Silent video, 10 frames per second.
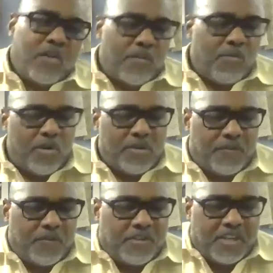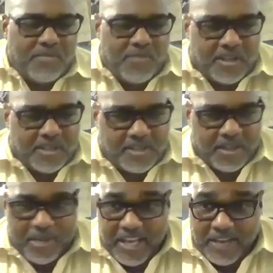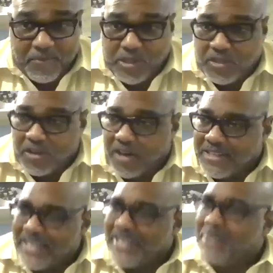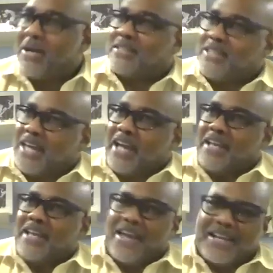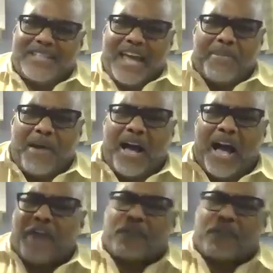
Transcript: for oh. more than 15 minutes. I mean, when you start thinking about that, it's not about high